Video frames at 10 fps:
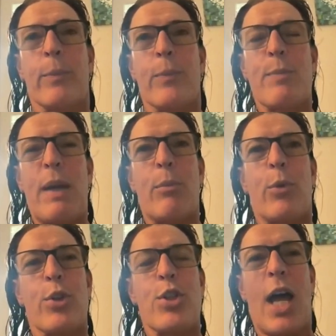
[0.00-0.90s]
spend
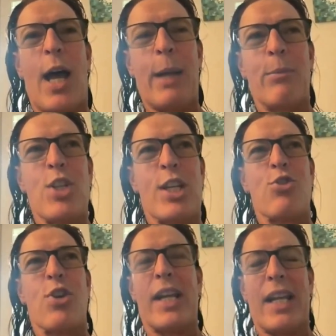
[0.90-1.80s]
more time just
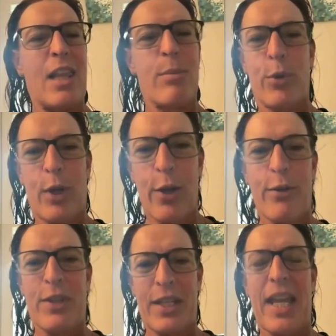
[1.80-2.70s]
trying to get the ball
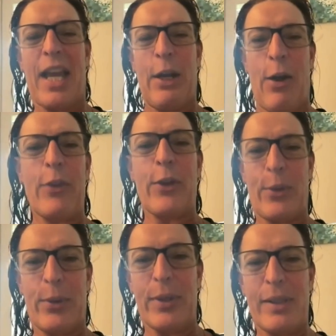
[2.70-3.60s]
over the net and on the
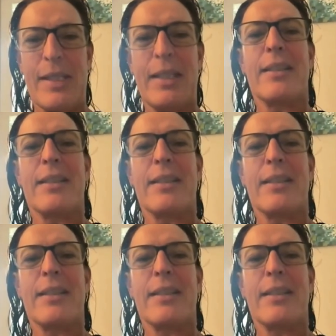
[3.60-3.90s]
court,